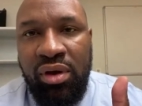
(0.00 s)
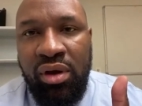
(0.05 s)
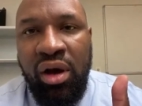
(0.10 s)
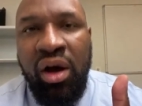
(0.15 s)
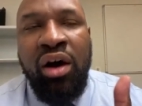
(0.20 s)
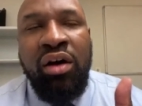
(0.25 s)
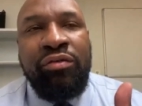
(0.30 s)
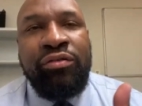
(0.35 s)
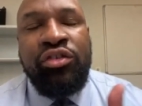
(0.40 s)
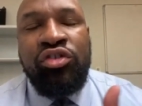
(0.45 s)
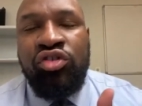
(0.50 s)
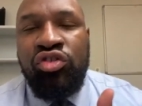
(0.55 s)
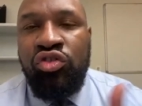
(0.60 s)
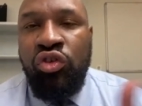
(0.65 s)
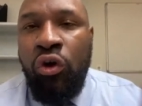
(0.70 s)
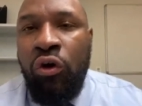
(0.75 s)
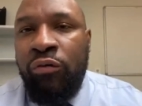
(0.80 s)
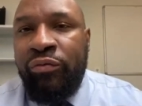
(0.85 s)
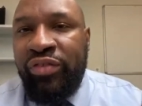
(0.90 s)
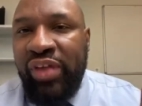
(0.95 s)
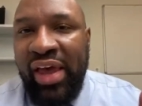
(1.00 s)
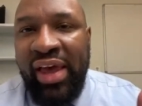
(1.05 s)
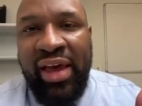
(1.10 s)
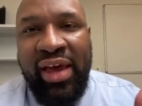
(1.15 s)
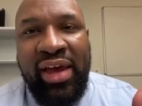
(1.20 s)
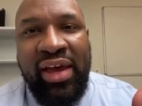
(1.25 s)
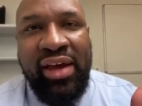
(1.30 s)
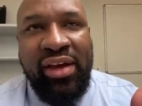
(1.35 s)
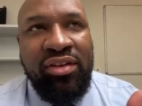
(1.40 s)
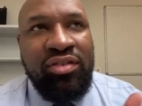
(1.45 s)
of soft
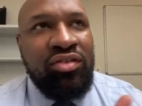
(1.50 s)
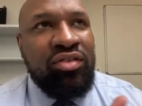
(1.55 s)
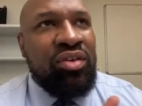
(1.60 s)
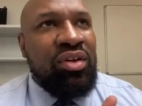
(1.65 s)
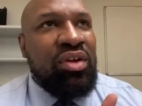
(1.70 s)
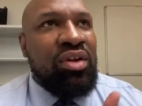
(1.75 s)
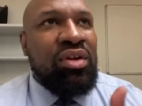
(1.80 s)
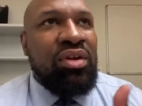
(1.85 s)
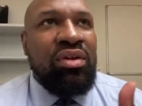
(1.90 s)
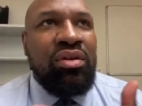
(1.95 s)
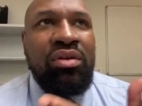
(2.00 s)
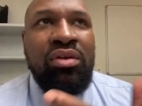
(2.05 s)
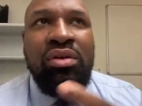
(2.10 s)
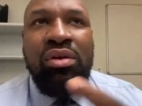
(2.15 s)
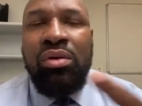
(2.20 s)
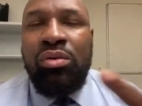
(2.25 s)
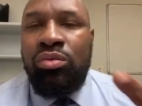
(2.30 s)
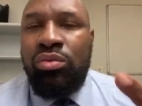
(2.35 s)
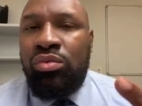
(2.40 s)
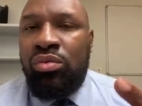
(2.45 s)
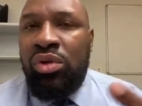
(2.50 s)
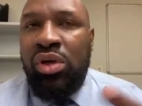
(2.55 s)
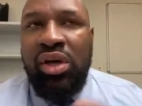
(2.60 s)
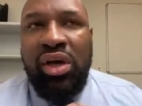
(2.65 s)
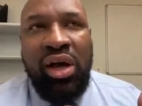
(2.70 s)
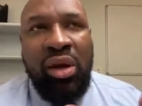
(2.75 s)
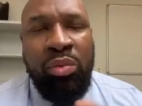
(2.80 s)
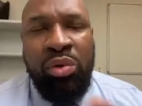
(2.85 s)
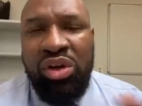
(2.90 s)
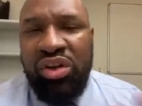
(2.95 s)
ass,
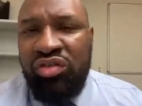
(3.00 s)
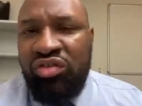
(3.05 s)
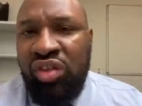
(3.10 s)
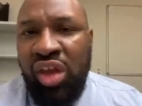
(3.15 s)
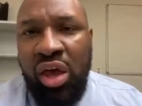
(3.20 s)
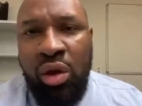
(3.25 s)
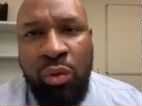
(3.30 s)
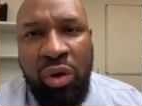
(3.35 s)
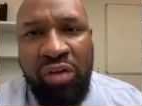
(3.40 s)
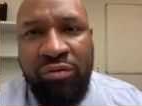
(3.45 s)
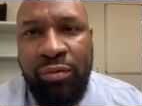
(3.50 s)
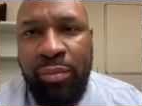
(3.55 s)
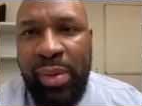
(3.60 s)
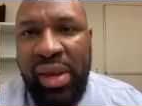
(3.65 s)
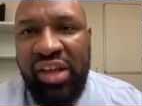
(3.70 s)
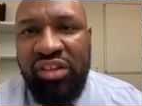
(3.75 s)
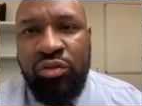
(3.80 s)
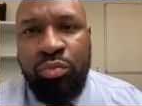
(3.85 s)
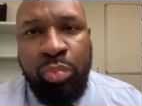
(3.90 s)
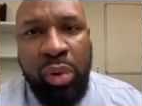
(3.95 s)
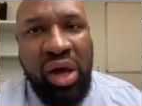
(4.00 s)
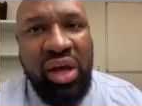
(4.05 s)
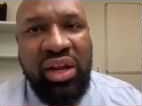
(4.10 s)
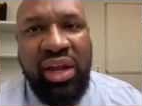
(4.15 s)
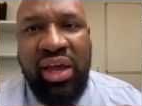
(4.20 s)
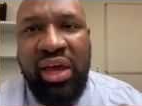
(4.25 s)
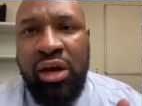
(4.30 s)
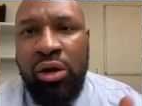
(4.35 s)
I want to stay away from that spotlight.